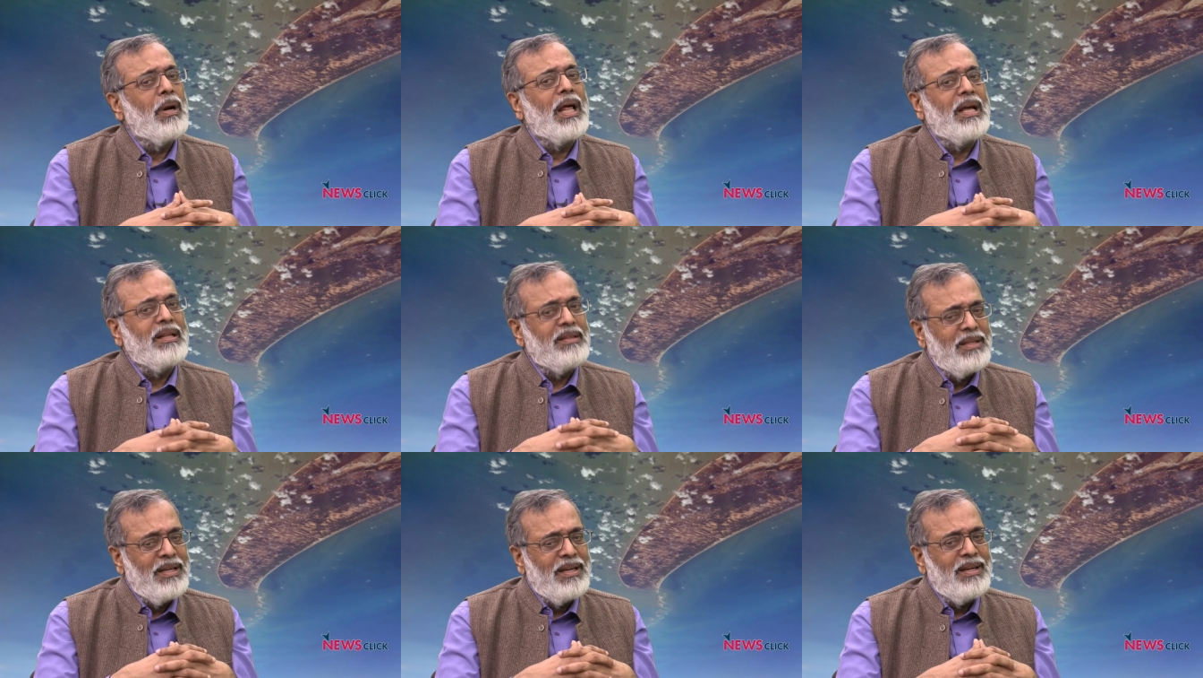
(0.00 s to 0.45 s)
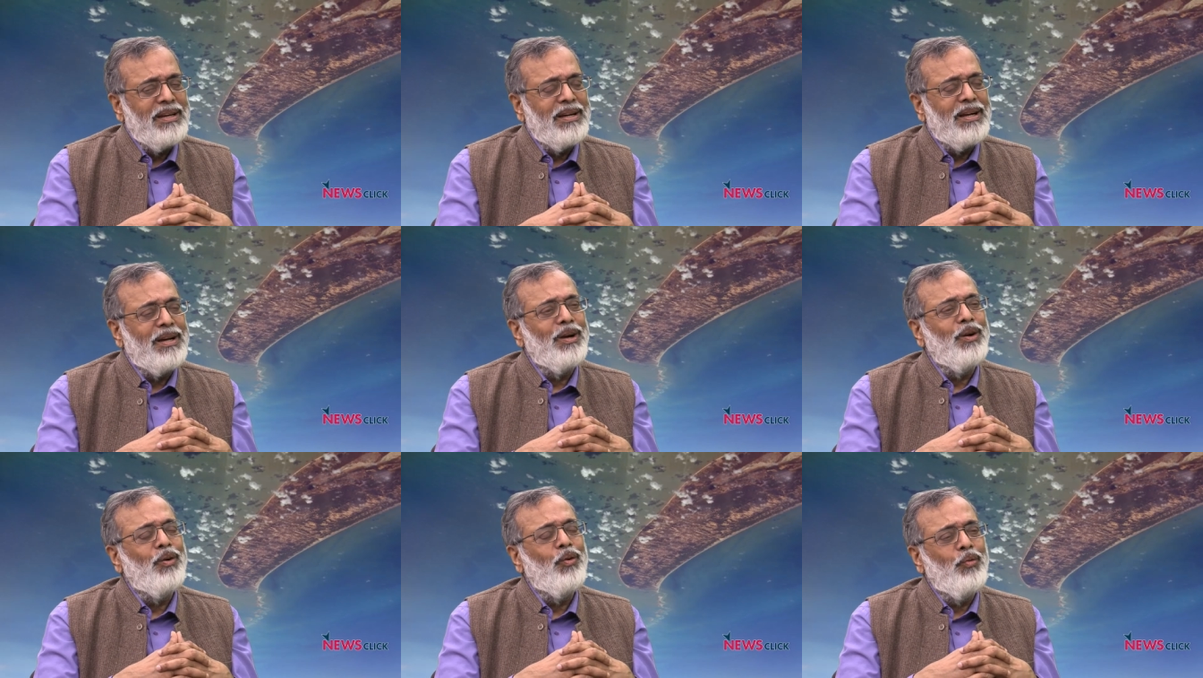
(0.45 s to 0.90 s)
But I think
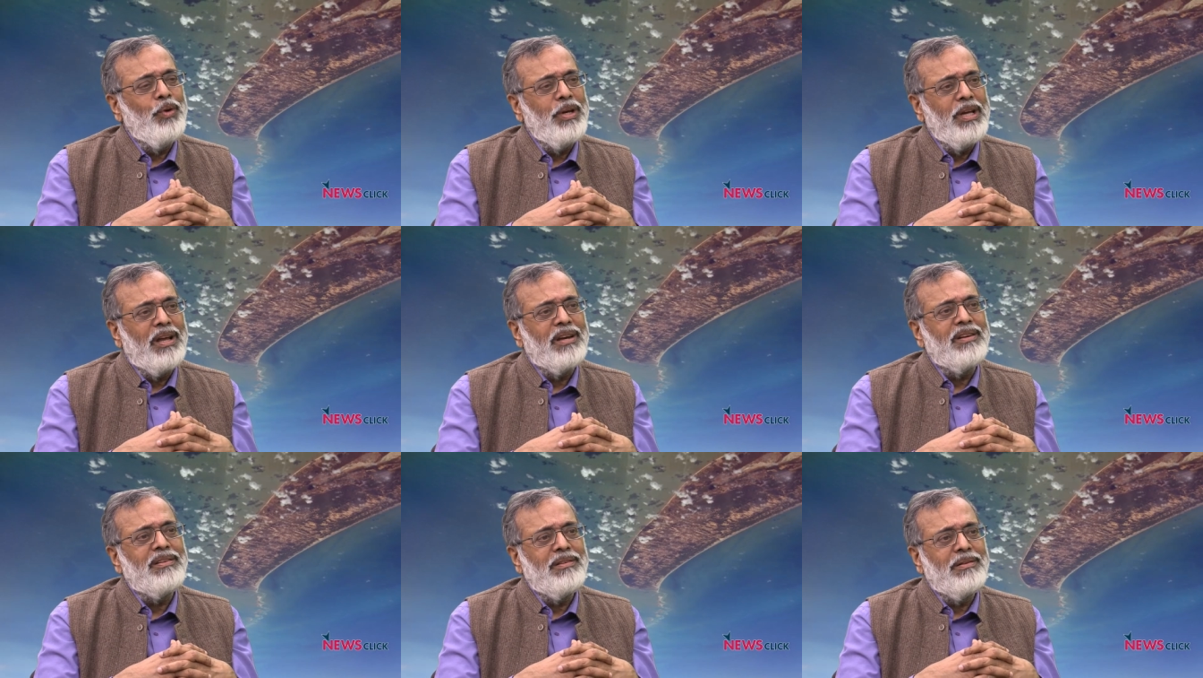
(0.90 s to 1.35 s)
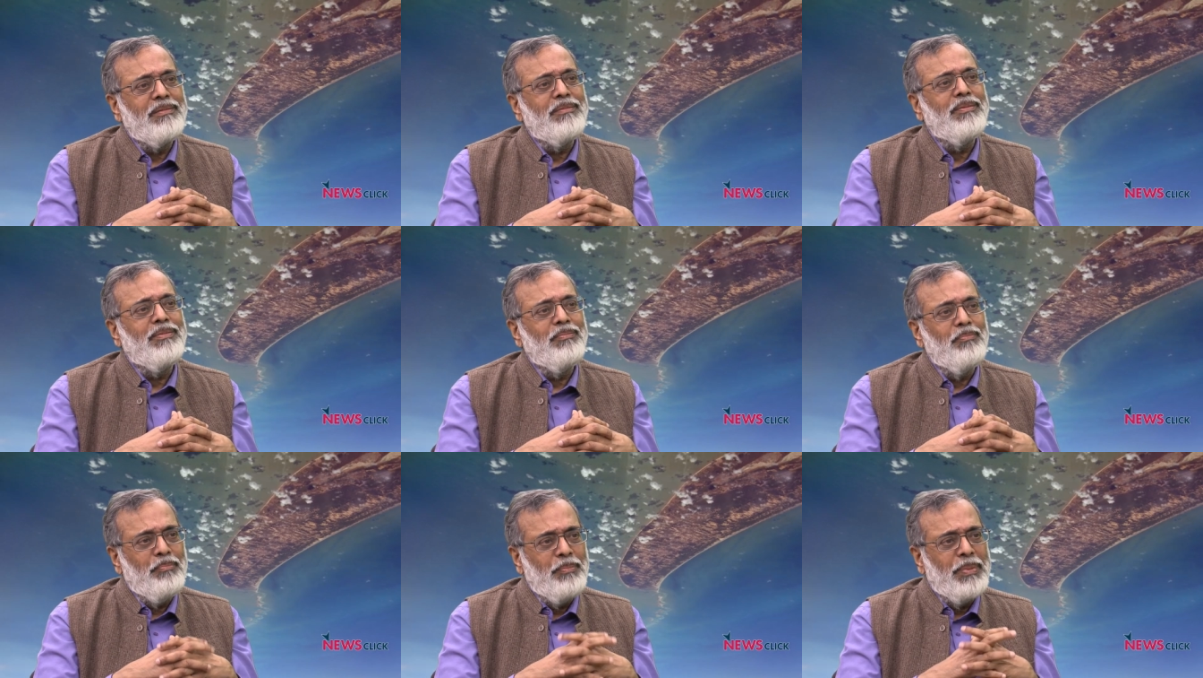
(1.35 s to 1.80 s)
we are
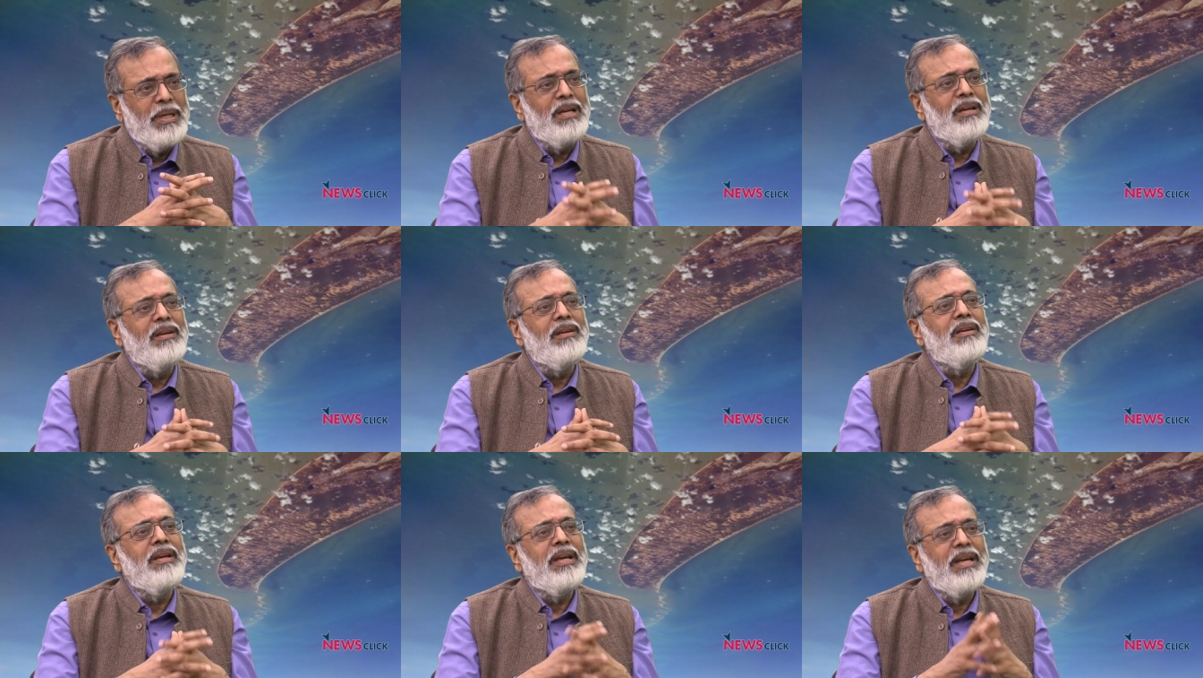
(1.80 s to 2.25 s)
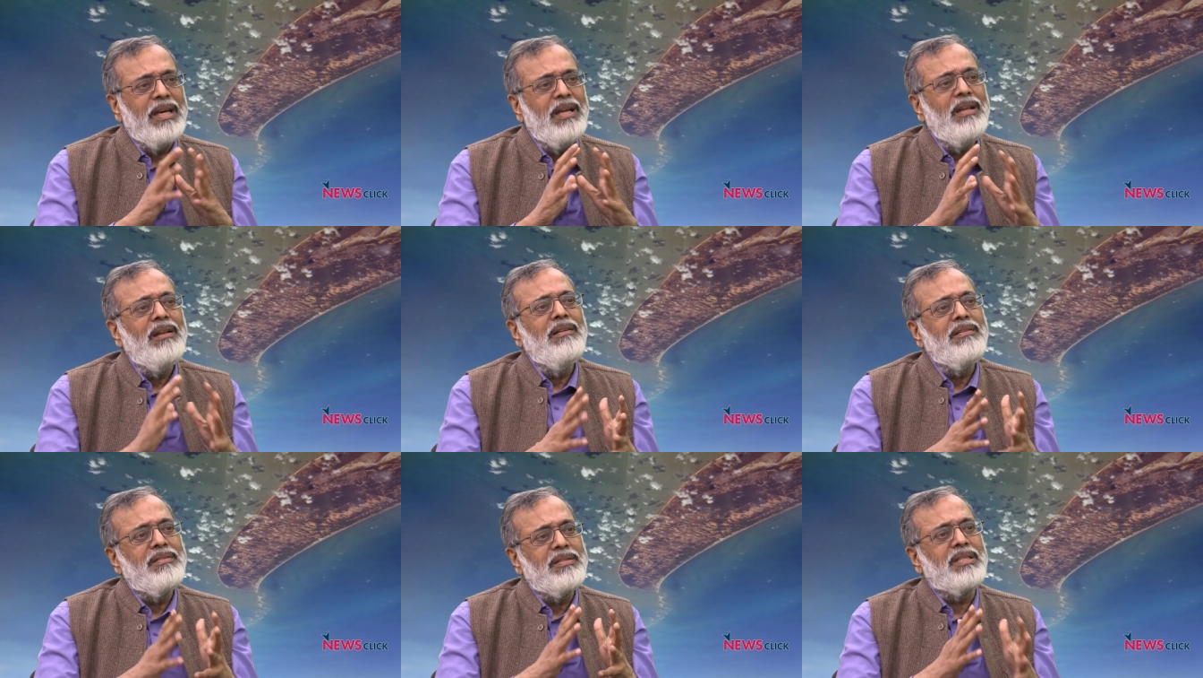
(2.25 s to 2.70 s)
being
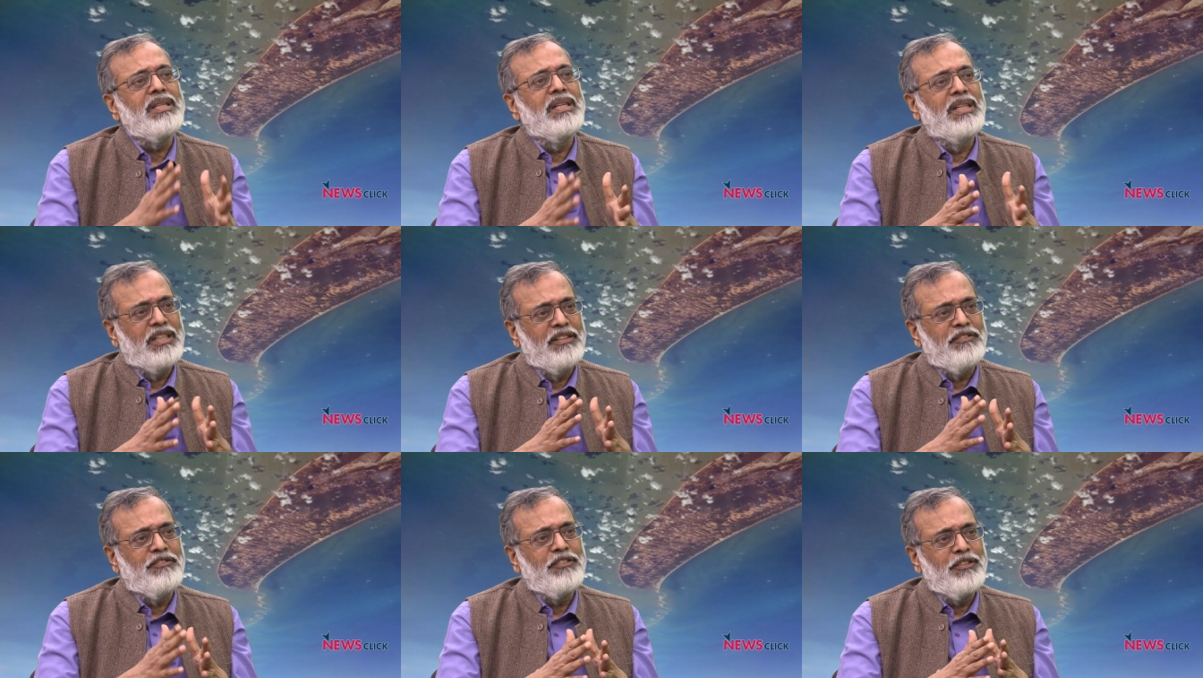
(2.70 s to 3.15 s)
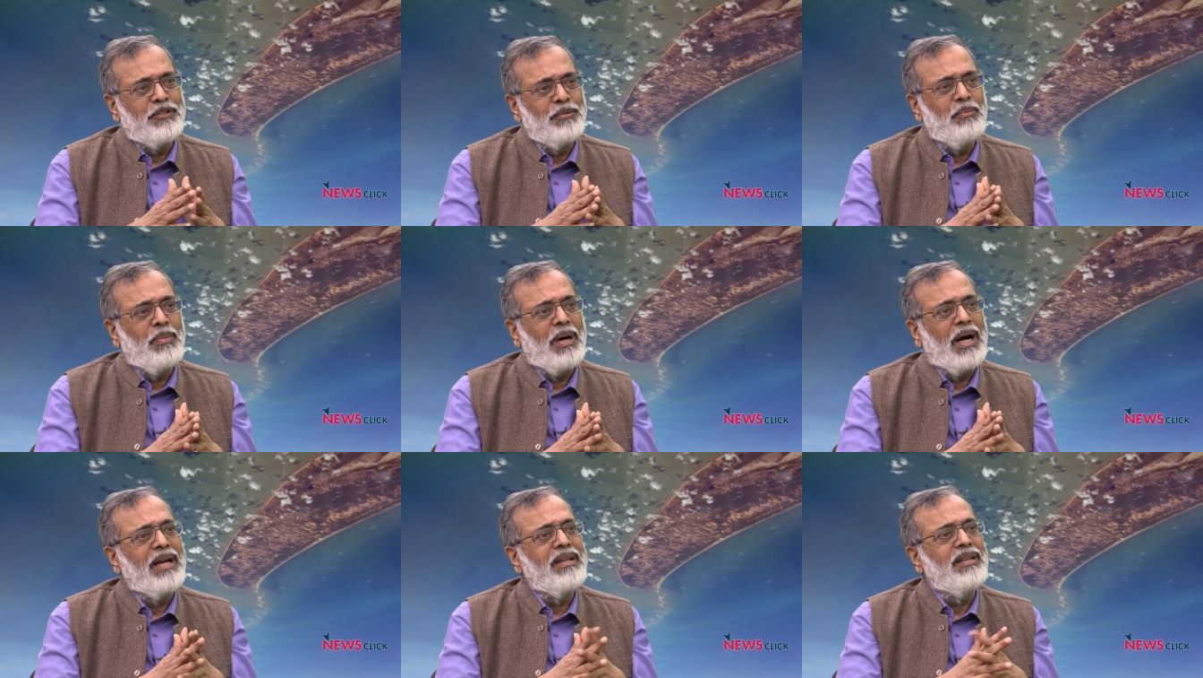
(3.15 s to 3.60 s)
ill served
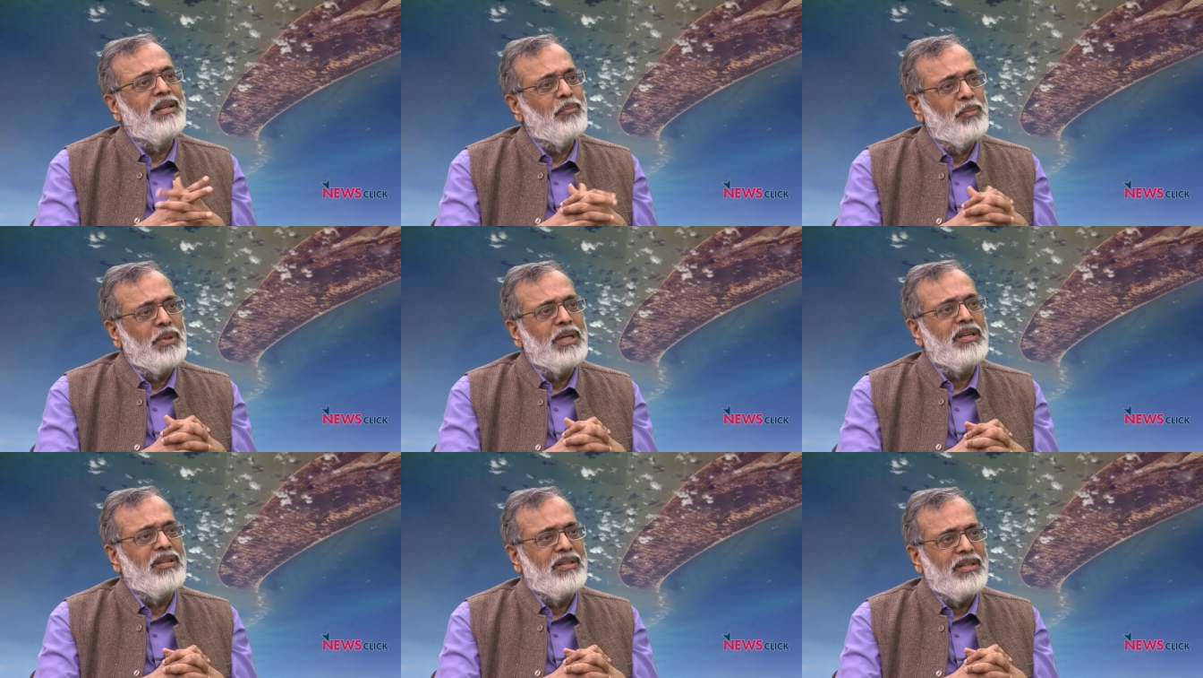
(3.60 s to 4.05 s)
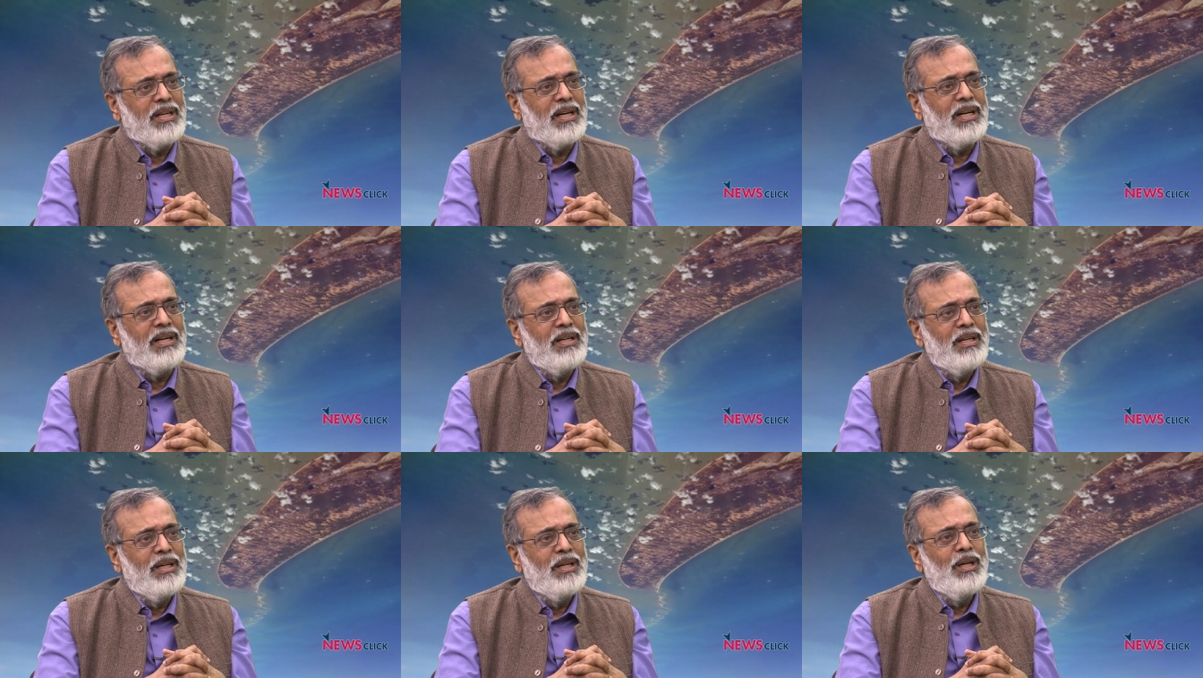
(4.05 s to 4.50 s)
by the
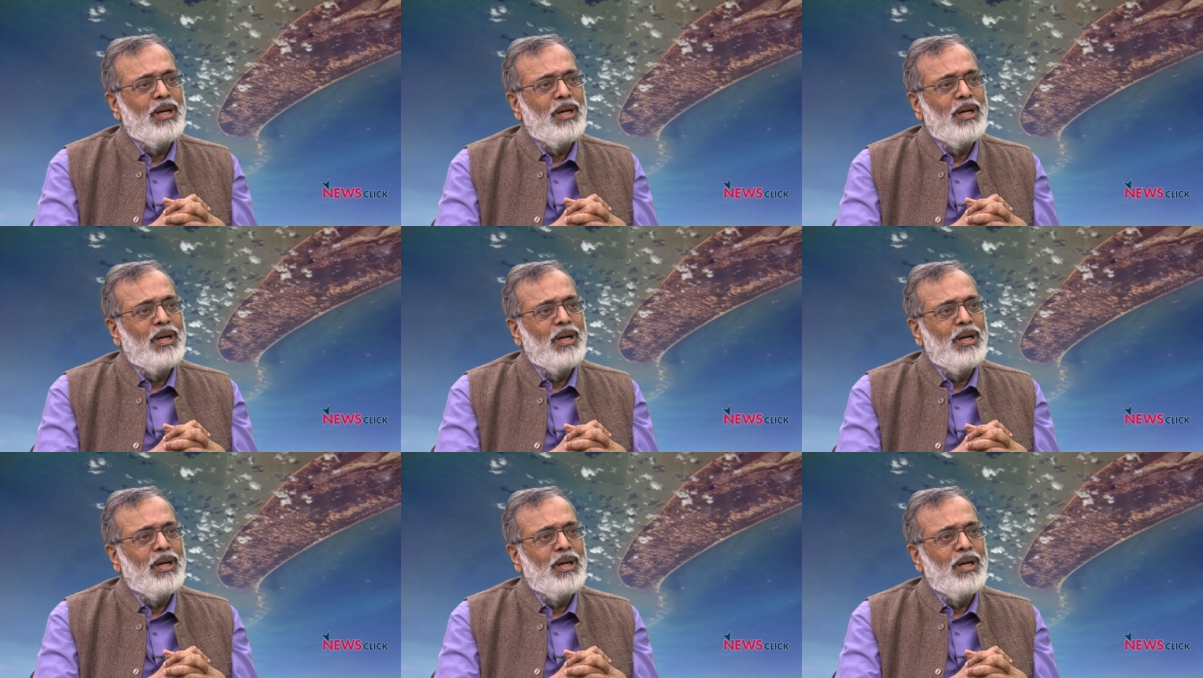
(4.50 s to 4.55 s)
media